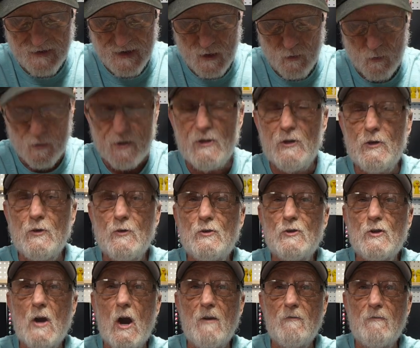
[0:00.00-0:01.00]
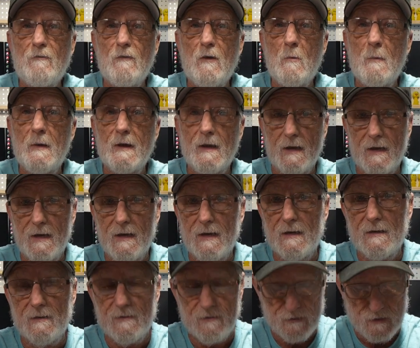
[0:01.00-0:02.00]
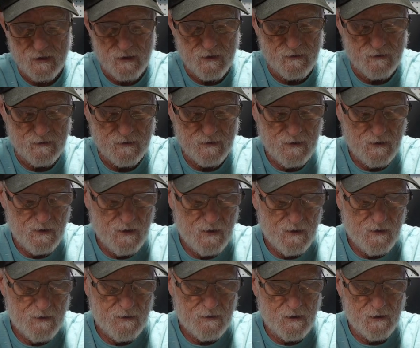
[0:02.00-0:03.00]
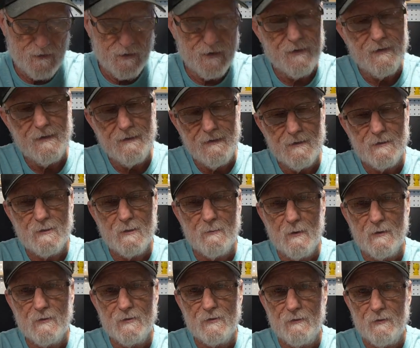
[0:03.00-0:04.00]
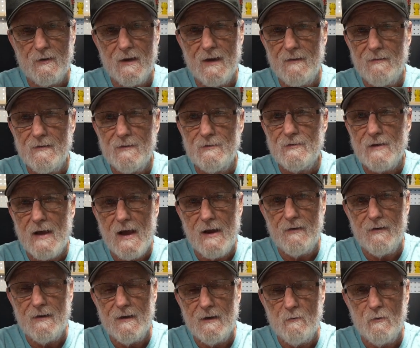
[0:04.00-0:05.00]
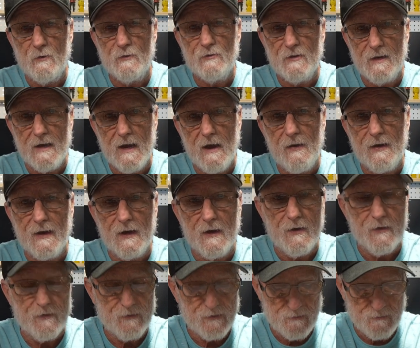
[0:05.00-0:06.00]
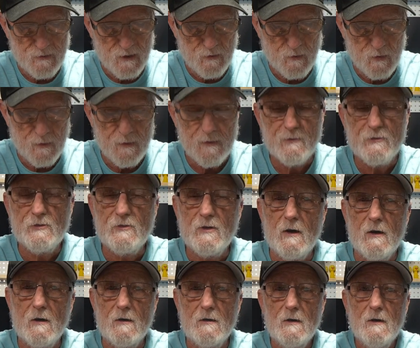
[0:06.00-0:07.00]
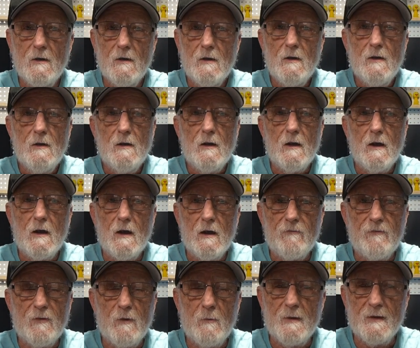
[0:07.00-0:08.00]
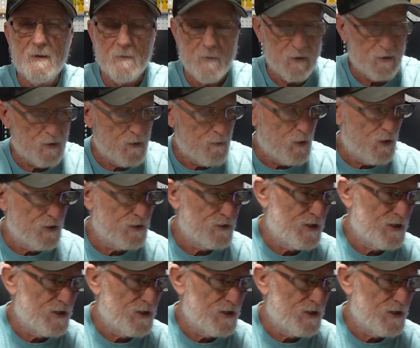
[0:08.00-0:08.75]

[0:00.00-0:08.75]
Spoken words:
we do start filming again. So although it is supposed to rain this Saturday, we'll see how it goes. But we will start filming the birthday parties